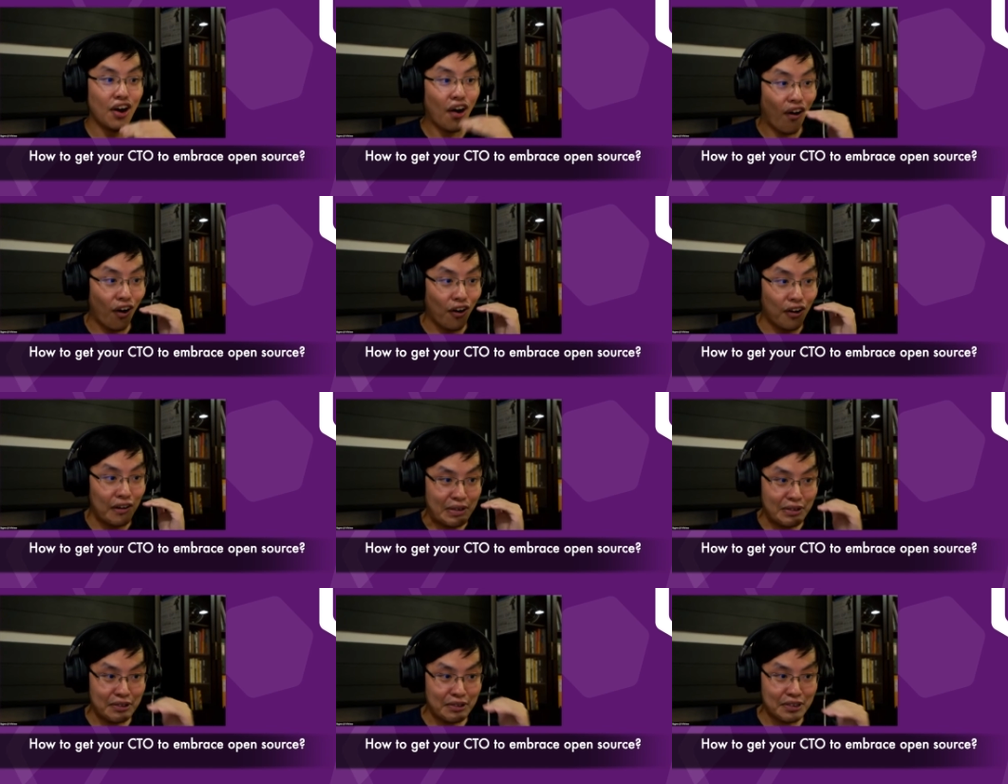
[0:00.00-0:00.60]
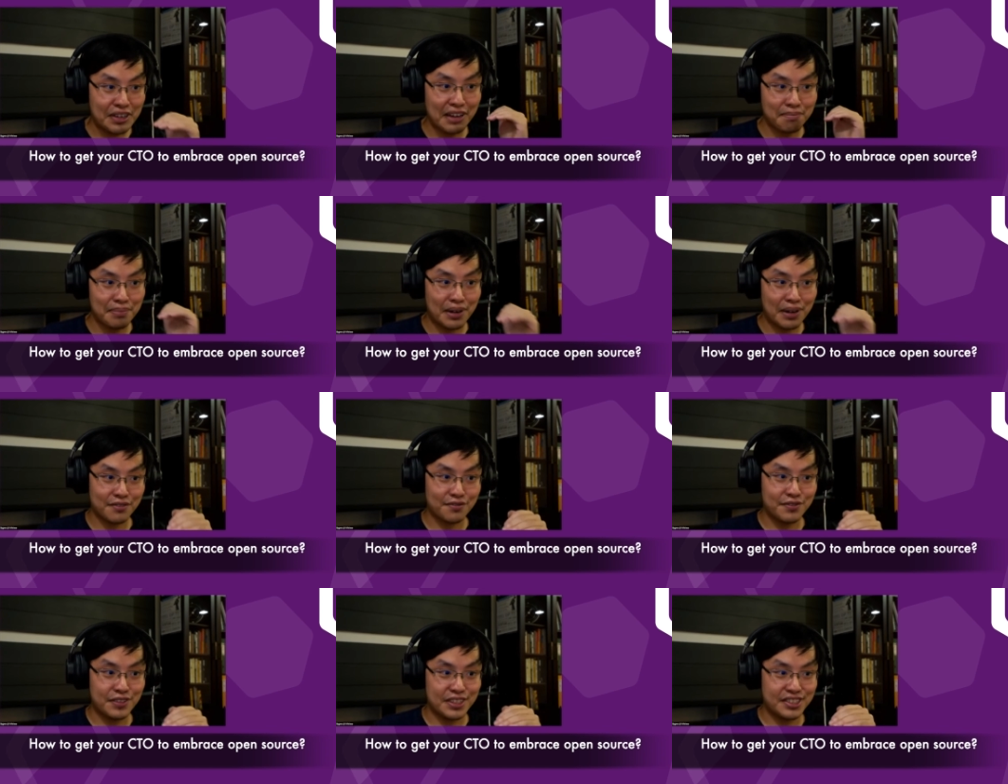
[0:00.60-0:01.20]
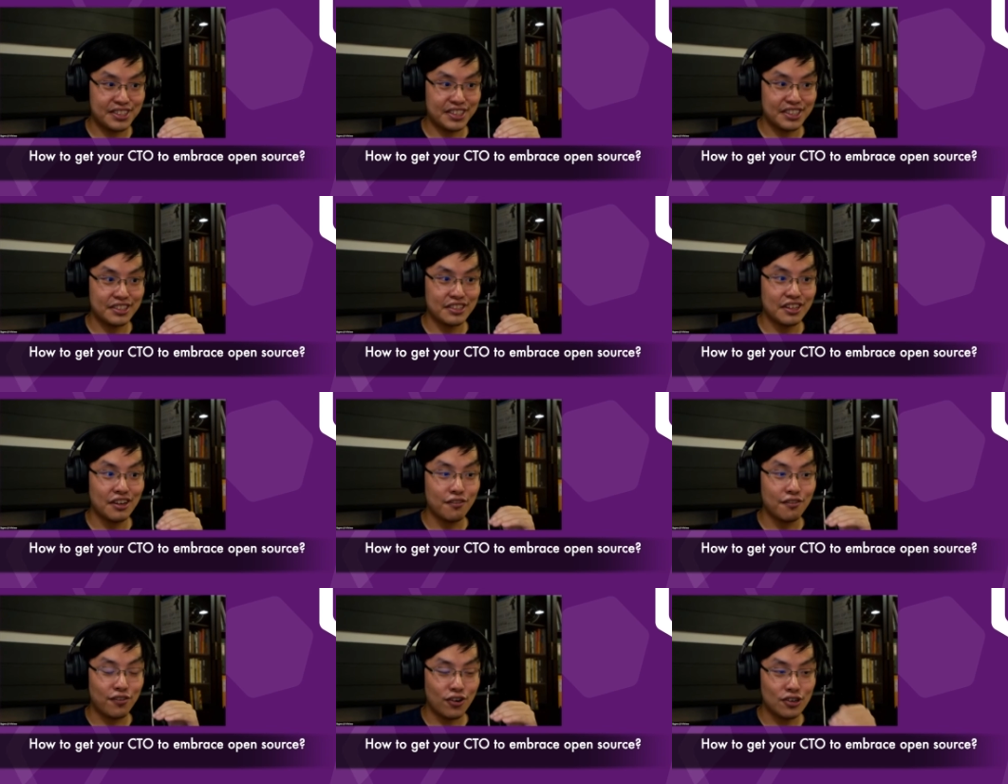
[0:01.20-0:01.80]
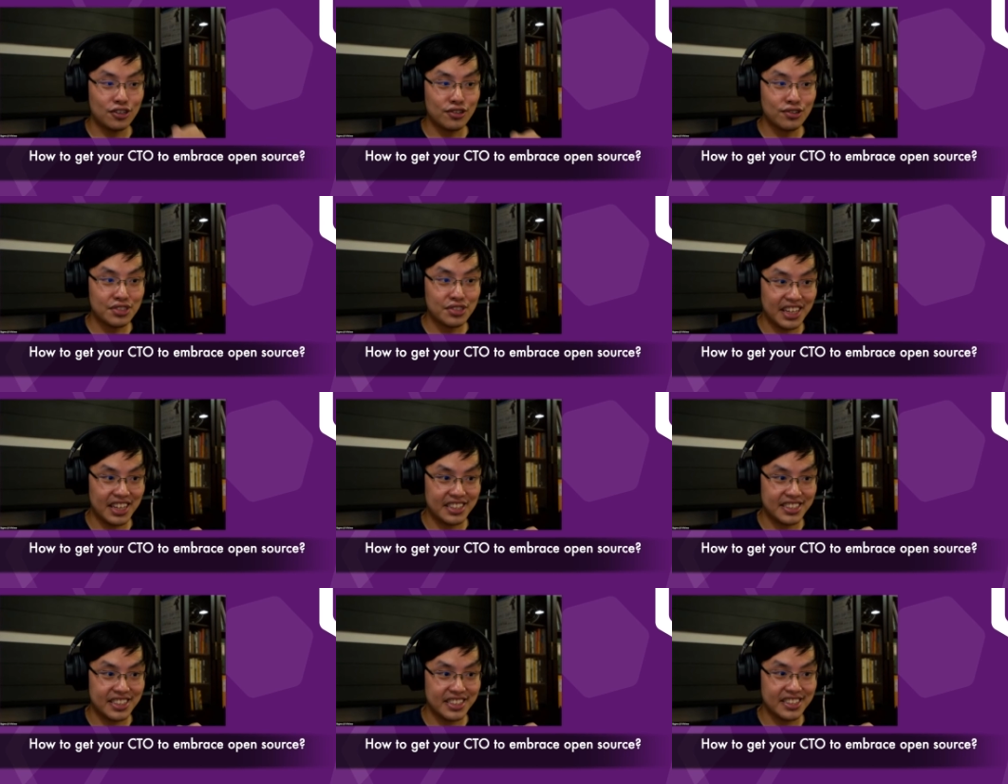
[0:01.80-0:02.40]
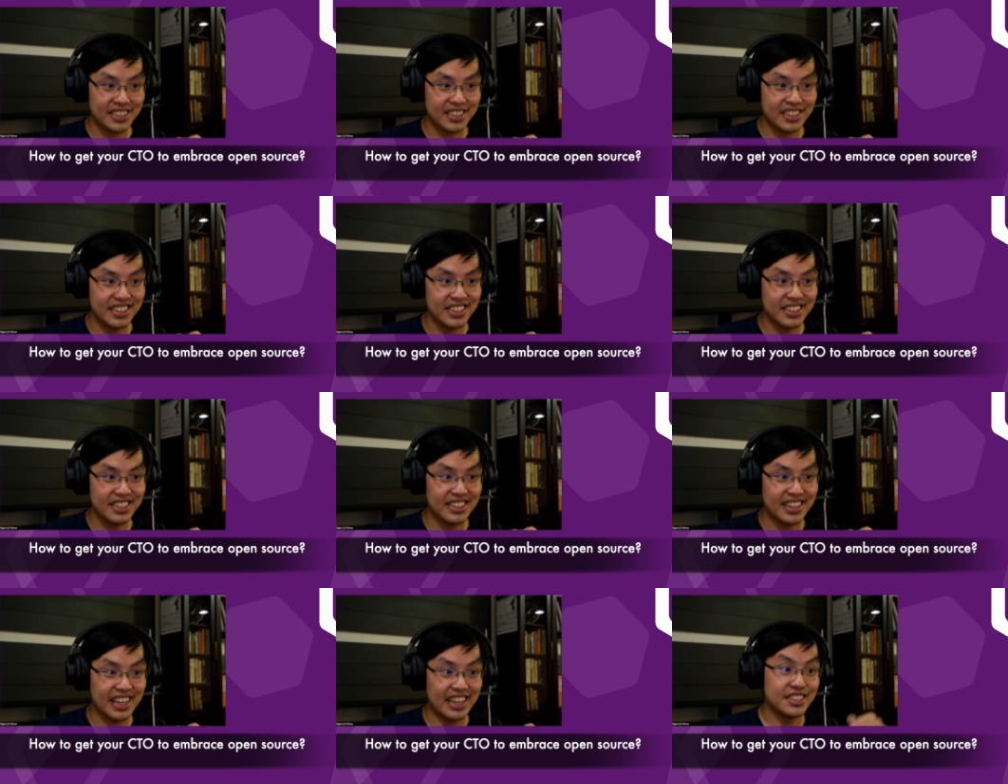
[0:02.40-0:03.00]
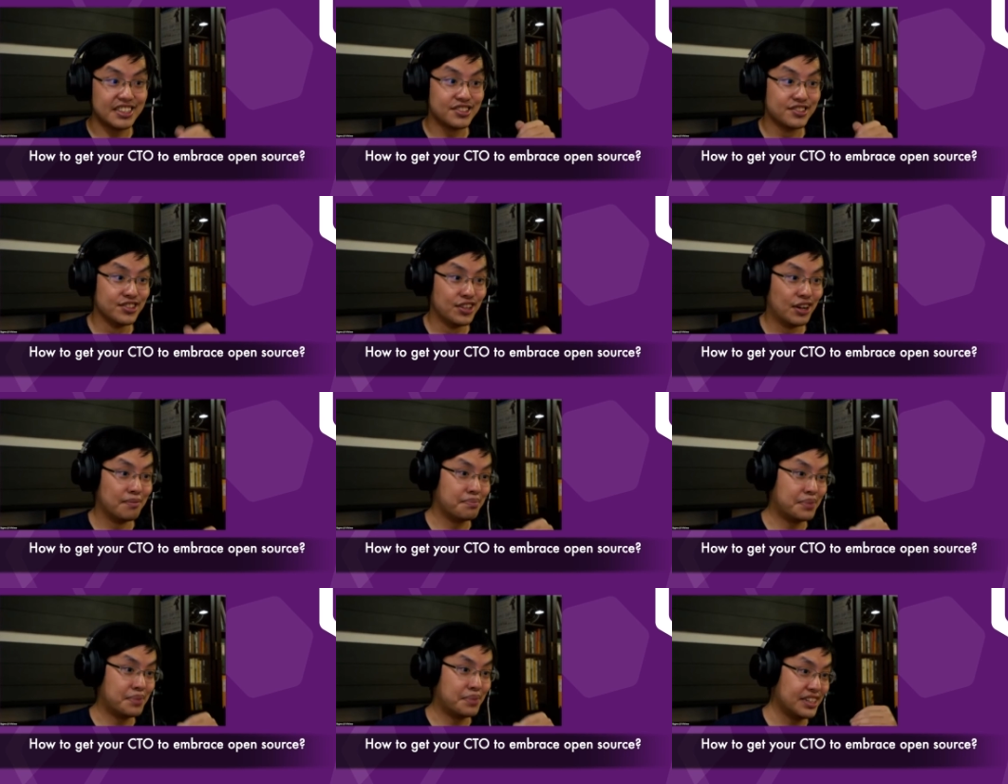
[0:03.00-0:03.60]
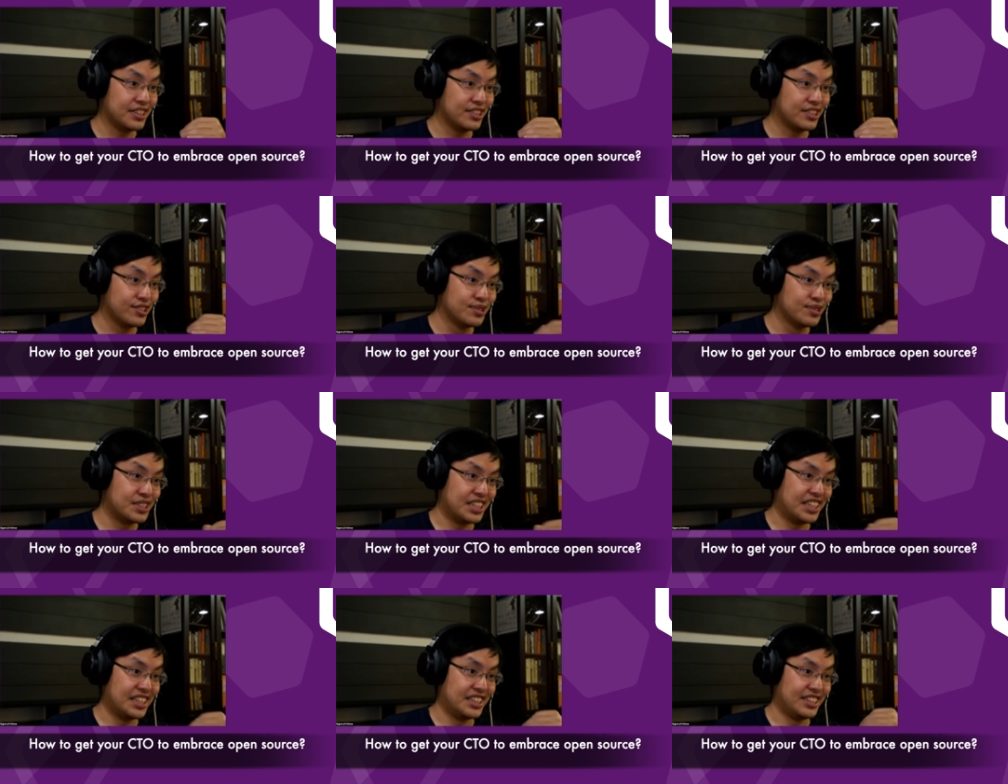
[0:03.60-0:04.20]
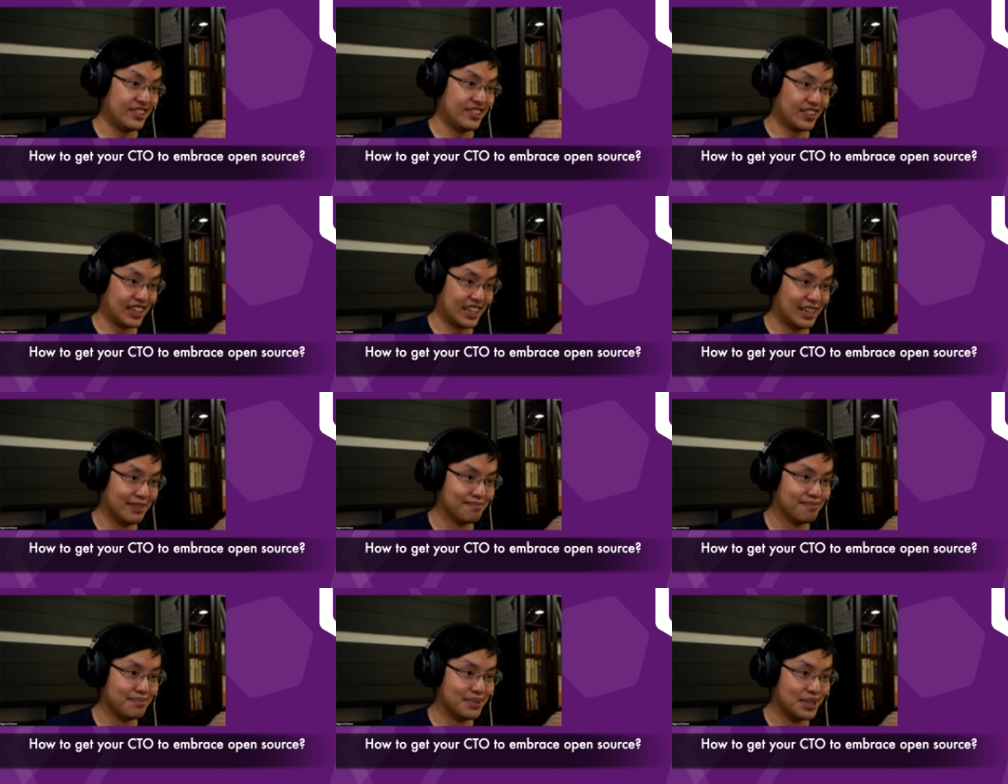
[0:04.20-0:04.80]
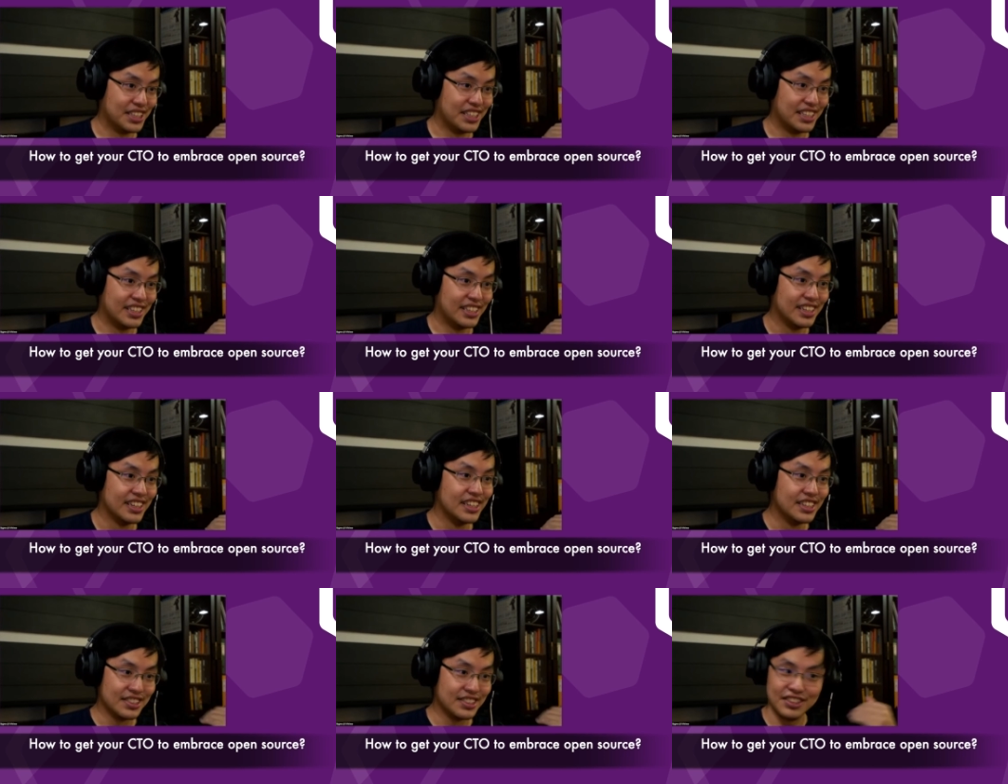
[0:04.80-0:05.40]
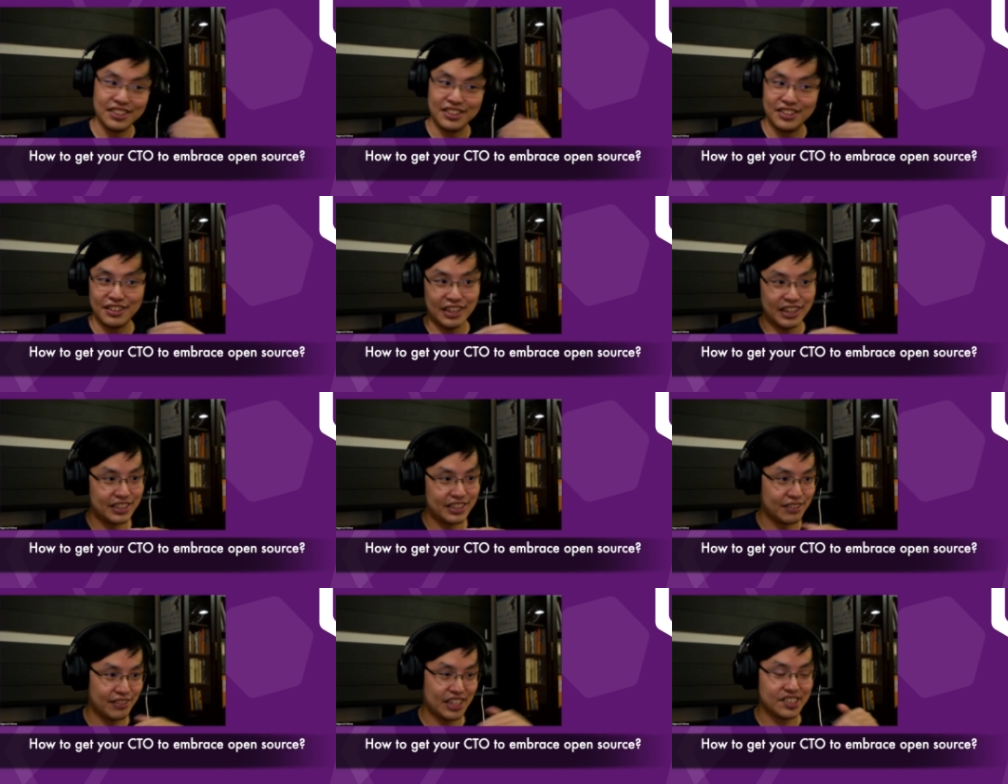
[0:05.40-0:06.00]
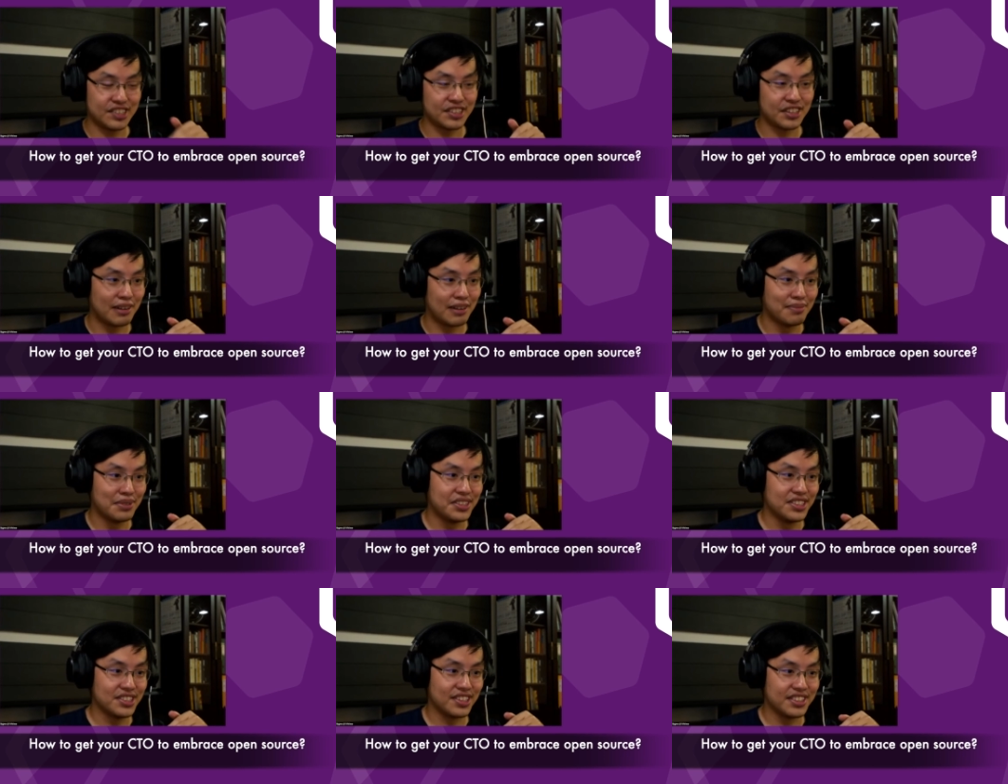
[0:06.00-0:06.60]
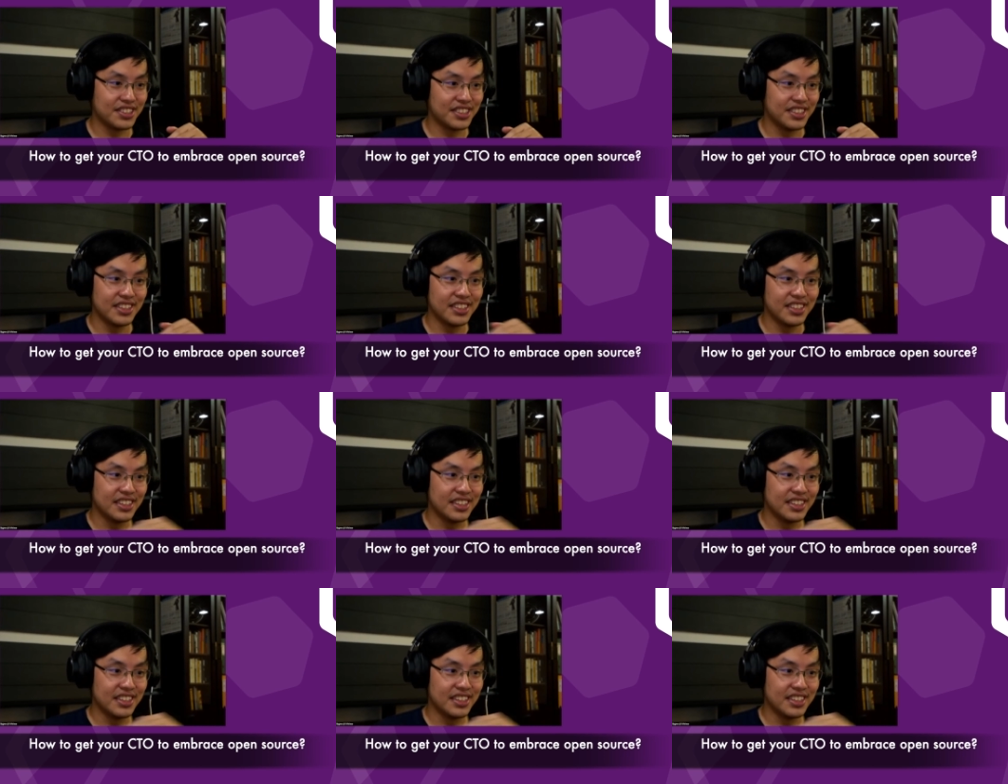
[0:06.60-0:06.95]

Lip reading: or you get bug fixes for use cases that is not being used in your company. So as far as your company is concerned,